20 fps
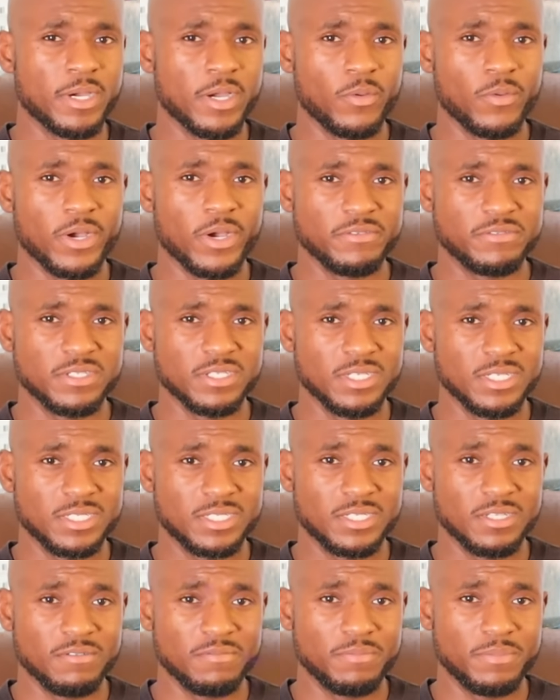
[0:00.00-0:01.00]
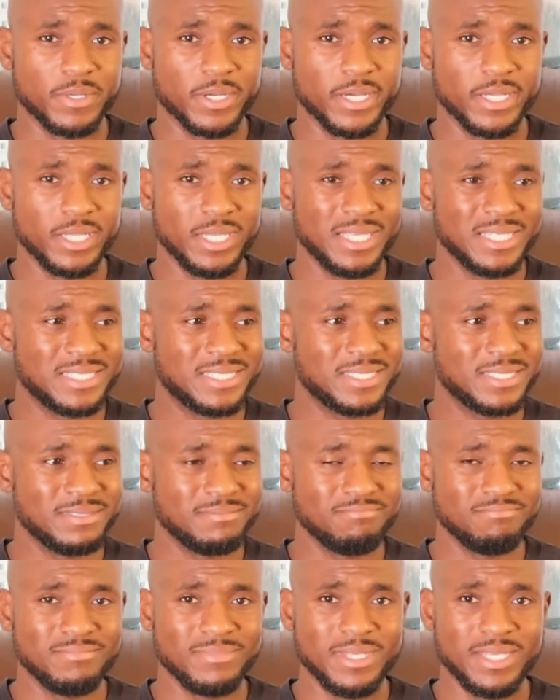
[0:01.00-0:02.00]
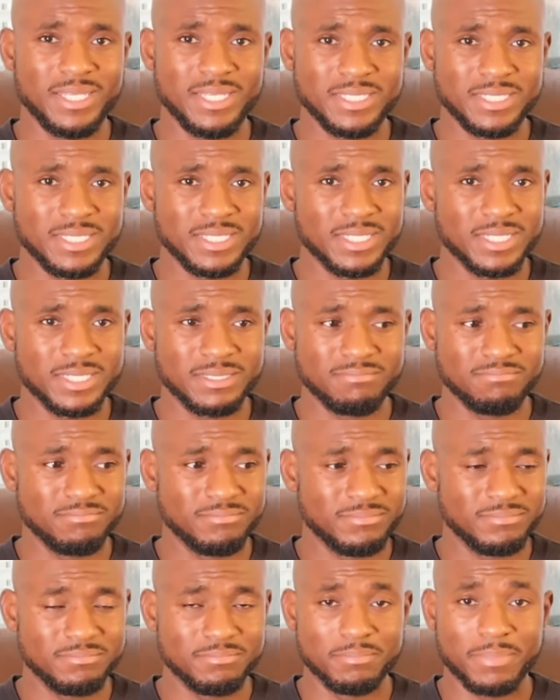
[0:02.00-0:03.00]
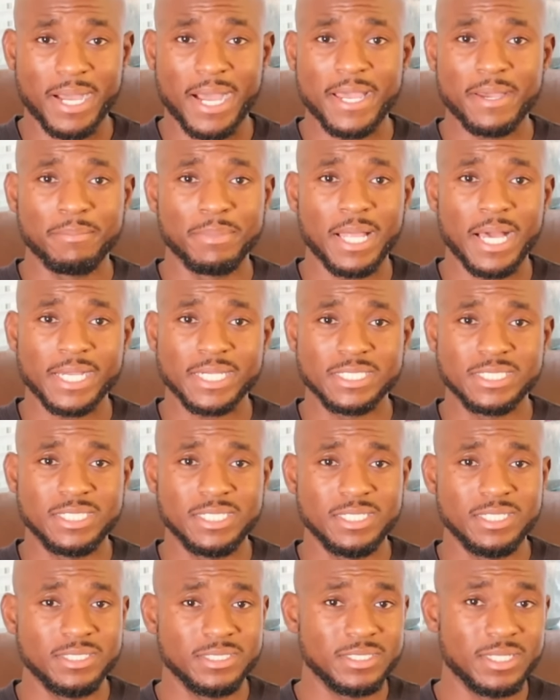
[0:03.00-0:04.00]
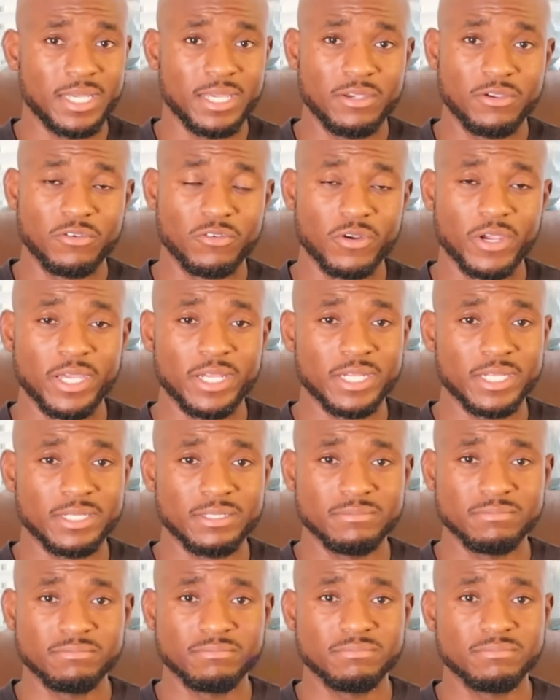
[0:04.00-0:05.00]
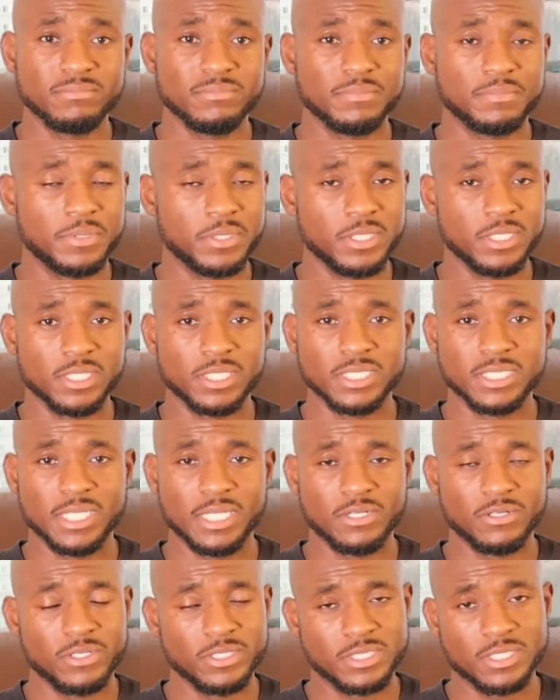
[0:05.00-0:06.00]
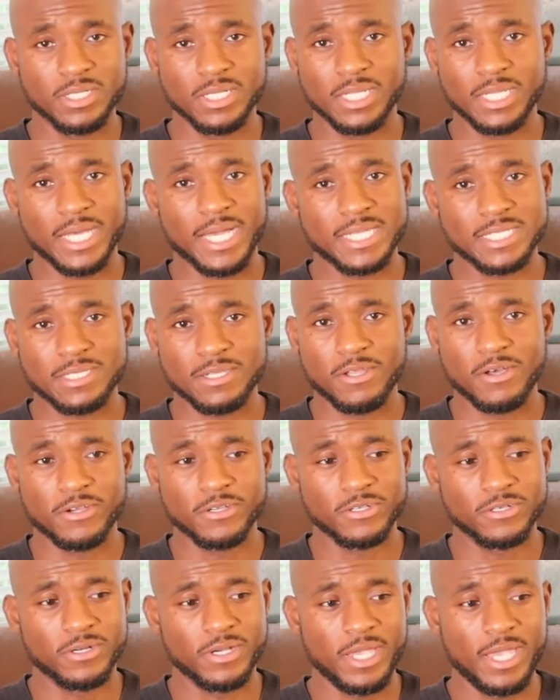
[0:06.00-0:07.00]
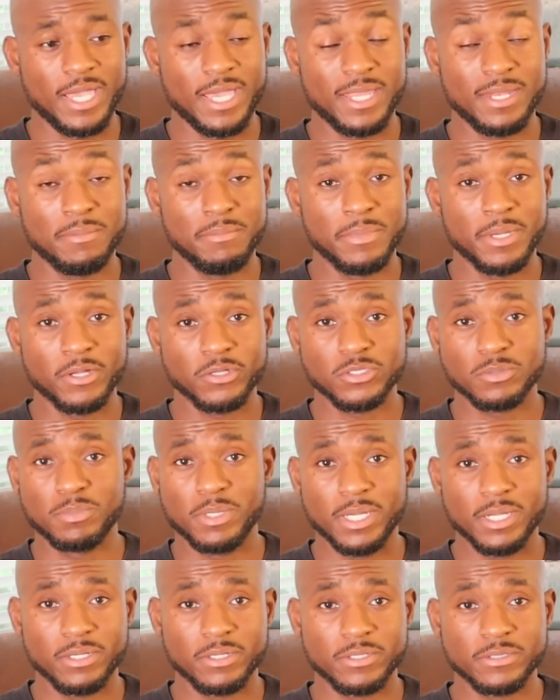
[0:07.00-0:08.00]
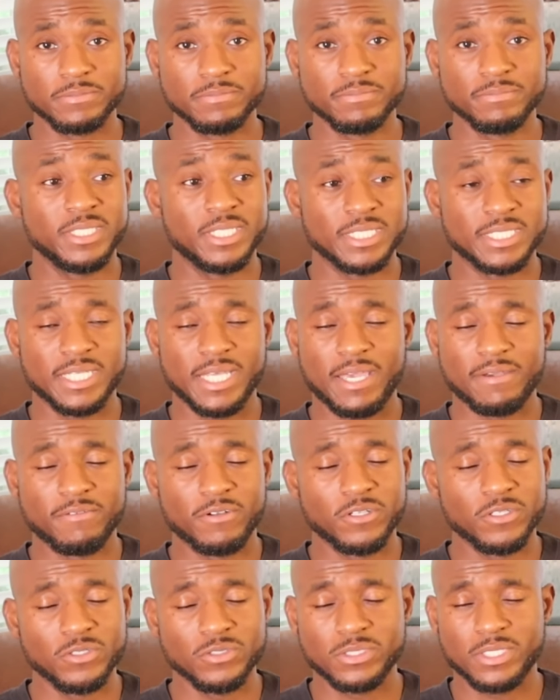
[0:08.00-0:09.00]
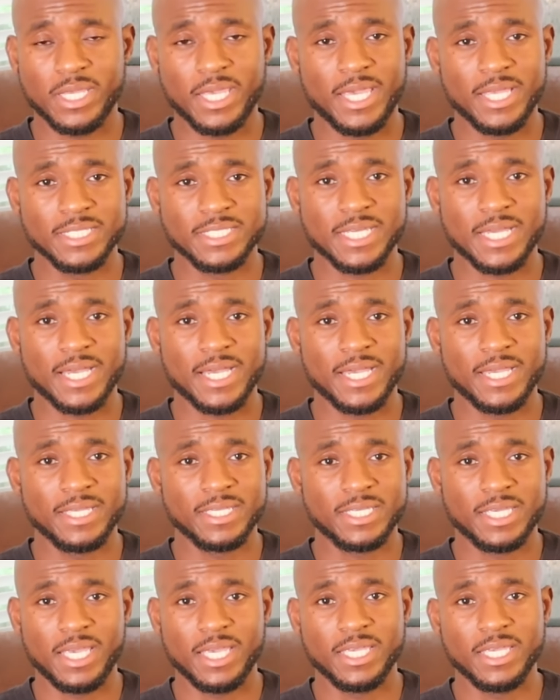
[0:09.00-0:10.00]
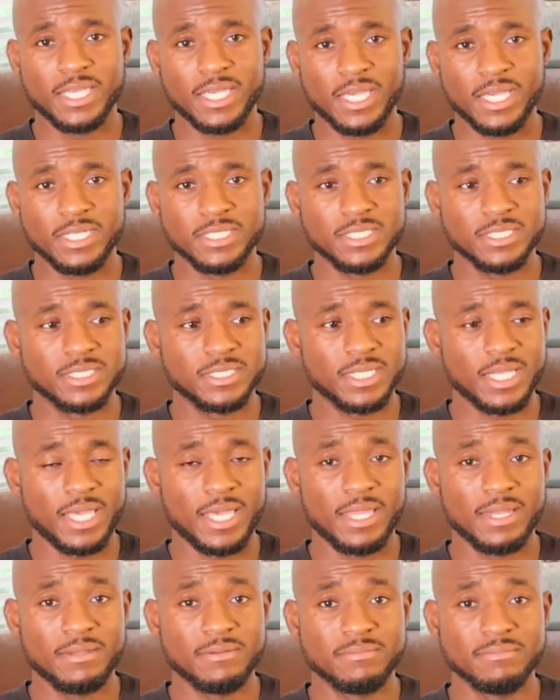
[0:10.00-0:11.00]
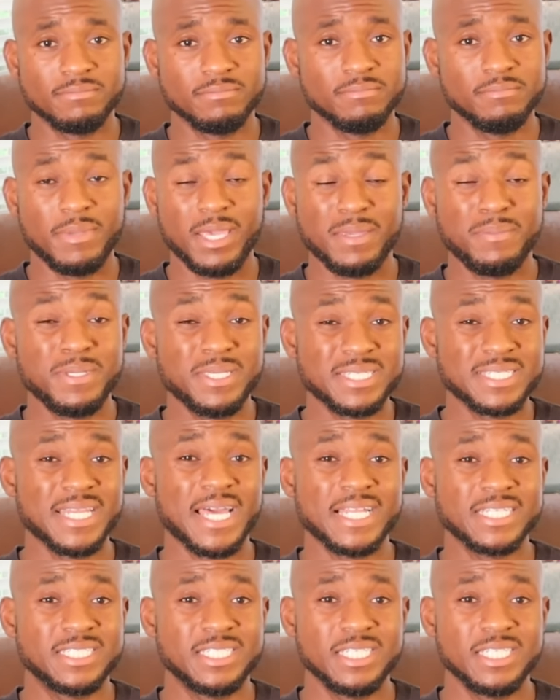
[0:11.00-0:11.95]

my wife's initiative, but it's easy to buy a block of cheese and grate it, put it in a container. It's gonna last longer and it melts better. It doesn't have all those anti-caking agents. And maybe it's not